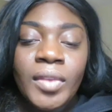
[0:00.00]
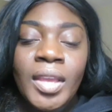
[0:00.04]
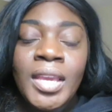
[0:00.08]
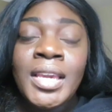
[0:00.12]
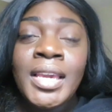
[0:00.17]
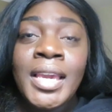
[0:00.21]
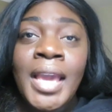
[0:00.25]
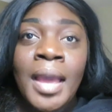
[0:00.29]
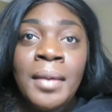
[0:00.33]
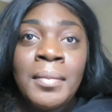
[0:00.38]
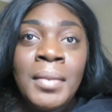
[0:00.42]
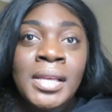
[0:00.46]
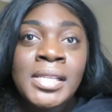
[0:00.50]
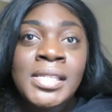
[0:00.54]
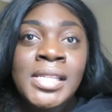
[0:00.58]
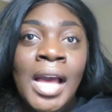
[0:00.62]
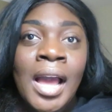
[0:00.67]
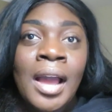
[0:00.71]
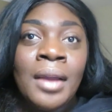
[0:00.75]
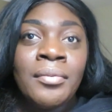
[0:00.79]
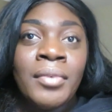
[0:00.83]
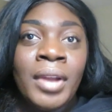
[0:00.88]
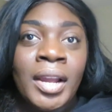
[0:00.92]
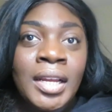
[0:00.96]
He came
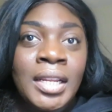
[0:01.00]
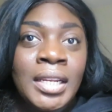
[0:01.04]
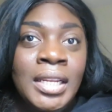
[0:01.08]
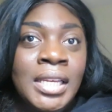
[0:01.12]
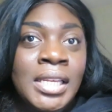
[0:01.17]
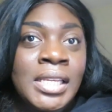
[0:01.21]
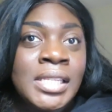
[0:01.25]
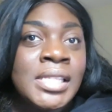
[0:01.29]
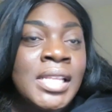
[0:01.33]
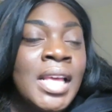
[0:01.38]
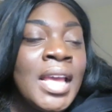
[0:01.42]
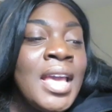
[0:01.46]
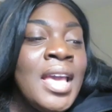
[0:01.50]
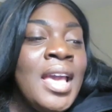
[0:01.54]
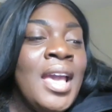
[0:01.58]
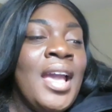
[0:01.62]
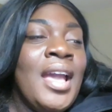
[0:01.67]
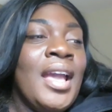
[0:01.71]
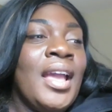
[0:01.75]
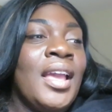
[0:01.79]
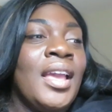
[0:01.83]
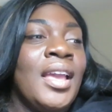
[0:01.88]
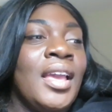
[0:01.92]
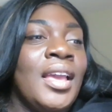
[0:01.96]
outside reckless,
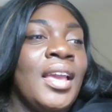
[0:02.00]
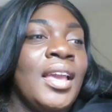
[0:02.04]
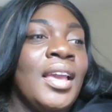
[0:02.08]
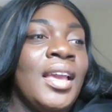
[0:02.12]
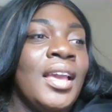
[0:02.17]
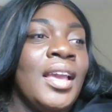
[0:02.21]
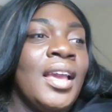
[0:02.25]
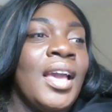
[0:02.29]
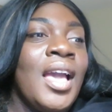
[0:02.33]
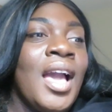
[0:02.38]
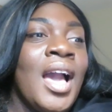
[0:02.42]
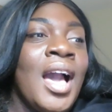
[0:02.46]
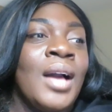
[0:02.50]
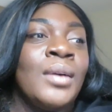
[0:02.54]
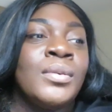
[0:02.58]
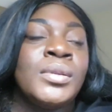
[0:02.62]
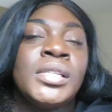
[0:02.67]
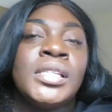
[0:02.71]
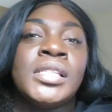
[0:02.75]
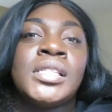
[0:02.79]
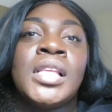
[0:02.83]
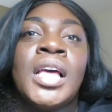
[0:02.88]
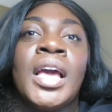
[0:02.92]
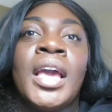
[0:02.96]
and I
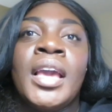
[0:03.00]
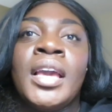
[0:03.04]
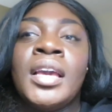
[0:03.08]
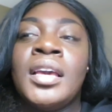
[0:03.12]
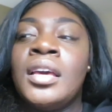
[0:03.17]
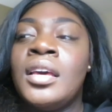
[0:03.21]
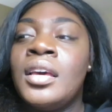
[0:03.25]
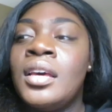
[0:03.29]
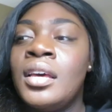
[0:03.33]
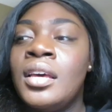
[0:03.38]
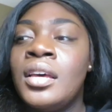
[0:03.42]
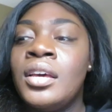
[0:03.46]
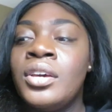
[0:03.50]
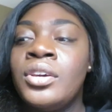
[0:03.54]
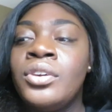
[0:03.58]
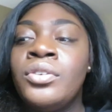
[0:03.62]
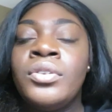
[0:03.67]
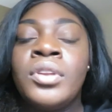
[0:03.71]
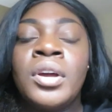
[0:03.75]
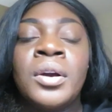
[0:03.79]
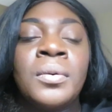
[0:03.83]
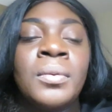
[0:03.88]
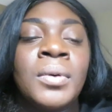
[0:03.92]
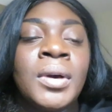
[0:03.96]
was just like,
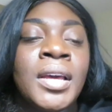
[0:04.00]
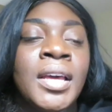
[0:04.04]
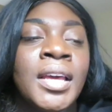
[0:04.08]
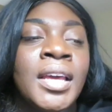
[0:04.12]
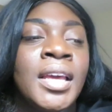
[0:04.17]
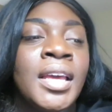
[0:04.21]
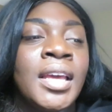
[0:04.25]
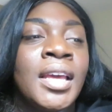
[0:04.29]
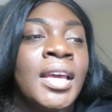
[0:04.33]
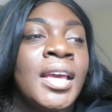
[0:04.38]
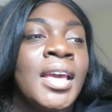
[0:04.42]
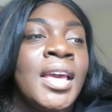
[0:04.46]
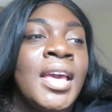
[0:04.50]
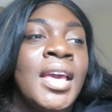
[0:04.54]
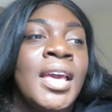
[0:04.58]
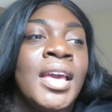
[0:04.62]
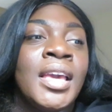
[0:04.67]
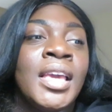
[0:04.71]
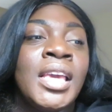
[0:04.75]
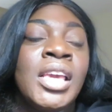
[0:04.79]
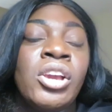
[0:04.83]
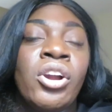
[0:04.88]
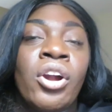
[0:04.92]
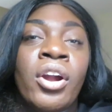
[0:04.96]
you know what?
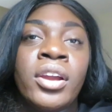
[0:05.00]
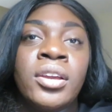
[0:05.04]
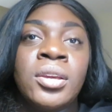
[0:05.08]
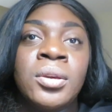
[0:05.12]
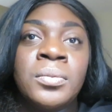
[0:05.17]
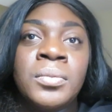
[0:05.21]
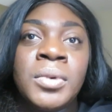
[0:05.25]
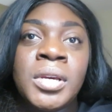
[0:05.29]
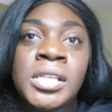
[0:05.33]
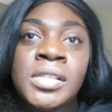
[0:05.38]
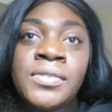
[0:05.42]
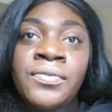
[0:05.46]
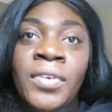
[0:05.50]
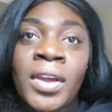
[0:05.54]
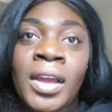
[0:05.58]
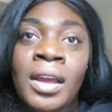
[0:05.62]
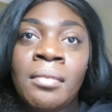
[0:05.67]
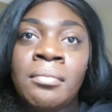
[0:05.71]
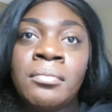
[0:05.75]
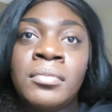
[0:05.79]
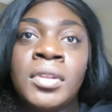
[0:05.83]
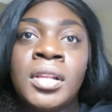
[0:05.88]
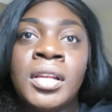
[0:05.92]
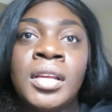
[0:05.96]
He arguing with his
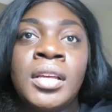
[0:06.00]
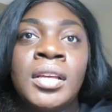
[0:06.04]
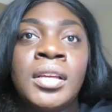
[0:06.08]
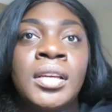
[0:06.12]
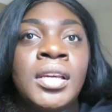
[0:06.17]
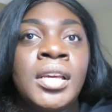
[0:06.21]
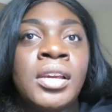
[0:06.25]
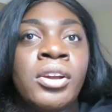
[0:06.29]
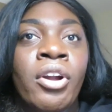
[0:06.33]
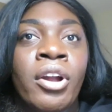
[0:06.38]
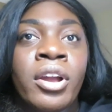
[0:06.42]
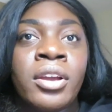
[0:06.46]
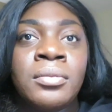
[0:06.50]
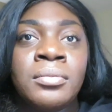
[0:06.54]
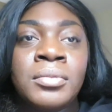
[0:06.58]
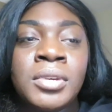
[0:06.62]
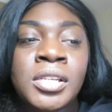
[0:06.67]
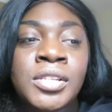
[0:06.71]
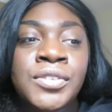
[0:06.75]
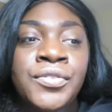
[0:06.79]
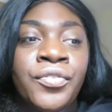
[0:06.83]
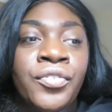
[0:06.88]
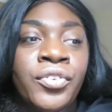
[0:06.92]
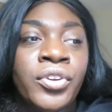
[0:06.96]
family, he arguing
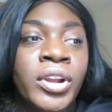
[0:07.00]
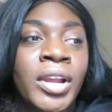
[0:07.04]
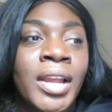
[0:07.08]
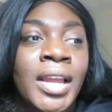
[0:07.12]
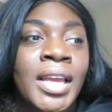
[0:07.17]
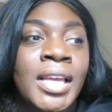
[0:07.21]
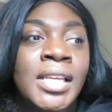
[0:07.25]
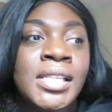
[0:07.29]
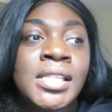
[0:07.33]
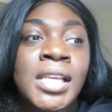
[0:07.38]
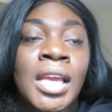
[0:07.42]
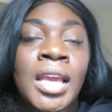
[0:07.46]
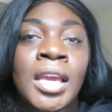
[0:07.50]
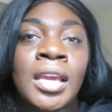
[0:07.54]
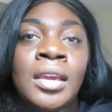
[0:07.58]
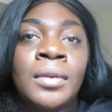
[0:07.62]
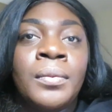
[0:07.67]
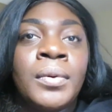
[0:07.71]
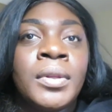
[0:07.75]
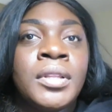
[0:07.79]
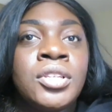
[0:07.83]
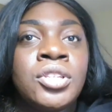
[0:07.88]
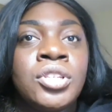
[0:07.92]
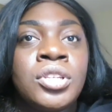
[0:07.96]
with his friends, and he
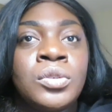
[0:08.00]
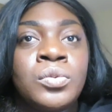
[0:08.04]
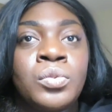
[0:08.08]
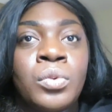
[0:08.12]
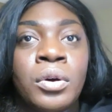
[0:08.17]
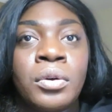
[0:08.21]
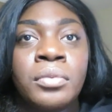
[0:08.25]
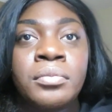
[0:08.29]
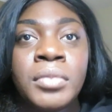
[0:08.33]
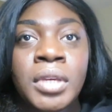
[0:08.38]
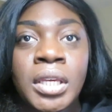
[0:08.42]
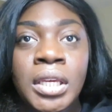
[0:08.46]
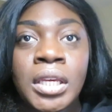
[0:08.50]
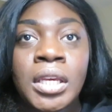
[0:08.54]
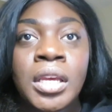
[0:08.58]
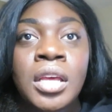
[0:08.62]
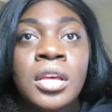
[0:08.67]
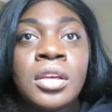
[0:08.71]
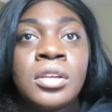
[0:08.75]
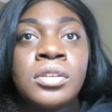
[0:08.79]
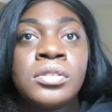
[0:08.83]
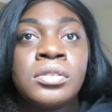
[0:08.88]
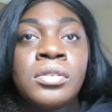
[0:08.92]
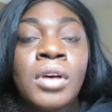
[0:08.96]
really just want me.
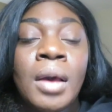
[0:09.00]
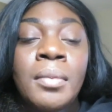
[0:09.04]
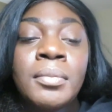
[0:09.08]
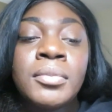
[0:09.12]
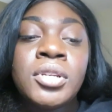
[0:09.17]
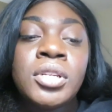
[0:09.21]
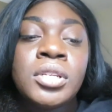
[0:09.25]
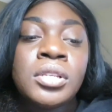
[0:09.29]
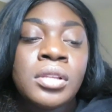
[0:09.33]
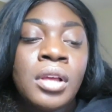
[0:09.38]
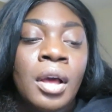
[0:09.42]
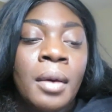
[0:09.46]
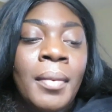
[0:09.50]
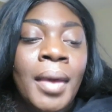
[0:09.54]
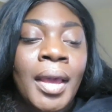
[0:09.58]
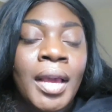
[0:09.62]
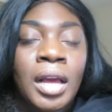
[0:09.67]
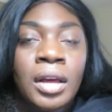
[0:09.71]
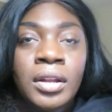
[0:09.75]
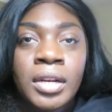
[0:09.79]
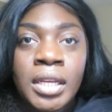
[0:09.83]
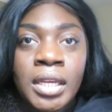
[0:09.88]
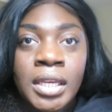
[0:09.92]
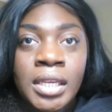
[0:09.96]
So I'm gonna just go
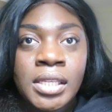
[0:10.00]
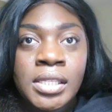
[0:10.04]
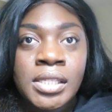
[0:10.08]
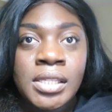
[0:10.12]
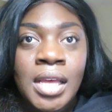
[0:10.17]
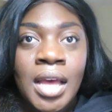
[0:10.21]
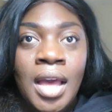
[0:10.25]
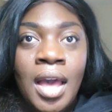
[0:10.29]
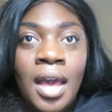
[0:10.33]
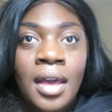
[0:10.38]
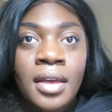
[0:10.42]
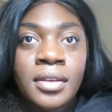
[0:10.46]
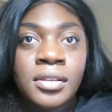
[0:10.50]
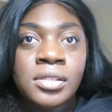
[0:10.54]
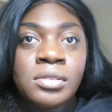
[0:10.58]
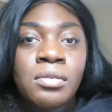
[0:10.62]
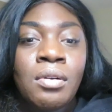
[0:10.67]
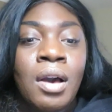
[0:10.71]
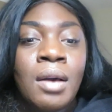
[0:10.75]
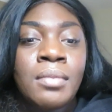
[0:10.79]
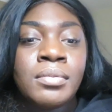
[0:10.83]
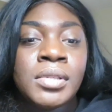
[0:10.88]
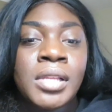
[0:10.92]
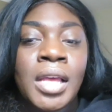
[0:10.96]
back on the inside.
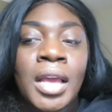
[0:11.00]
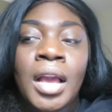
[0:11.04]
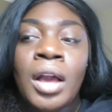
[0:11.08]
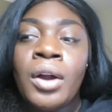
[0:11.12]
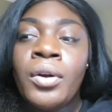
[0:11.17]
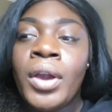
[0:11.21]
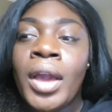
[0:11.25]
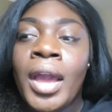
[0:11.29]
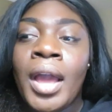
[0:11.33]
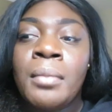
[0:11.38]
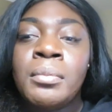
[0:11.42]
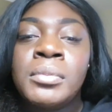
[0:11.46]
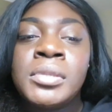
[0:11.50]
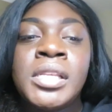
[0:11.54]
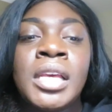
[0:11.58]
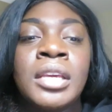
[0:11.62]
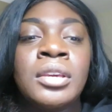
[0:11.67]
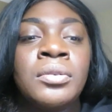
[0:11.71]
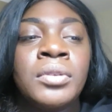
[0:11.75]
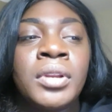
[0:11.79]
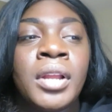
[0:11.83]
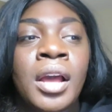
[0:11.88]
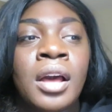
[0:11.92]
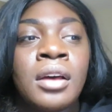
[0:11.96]
So I was like, okay, I'm gonna
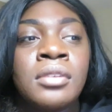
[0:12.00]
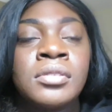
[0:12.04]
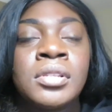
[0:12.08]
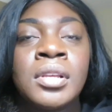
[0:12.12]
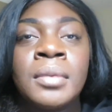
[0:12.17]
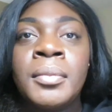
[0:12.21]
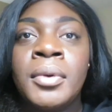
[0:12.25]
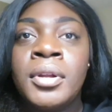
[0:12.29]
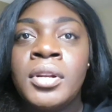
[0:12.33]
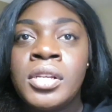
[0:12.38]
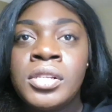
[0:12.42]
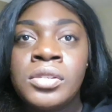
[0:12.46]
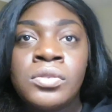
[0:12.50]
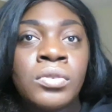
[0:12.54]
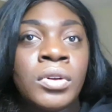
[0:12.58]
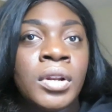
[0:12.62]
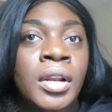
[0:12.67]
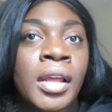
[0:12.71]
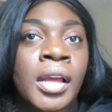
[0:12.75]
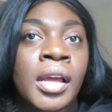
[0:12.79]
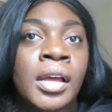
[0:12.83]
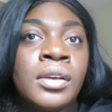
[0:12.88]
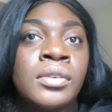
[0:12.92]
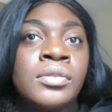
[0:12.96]
take you in the house. Come on, let's go
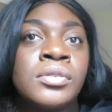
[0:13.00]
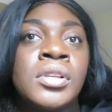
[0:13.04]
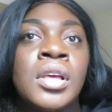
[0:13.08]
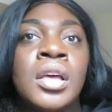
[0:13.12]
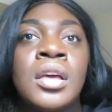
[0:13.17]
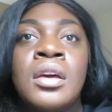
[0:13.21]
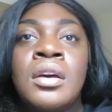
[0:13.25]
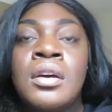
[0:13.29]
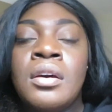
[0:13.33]
in the house.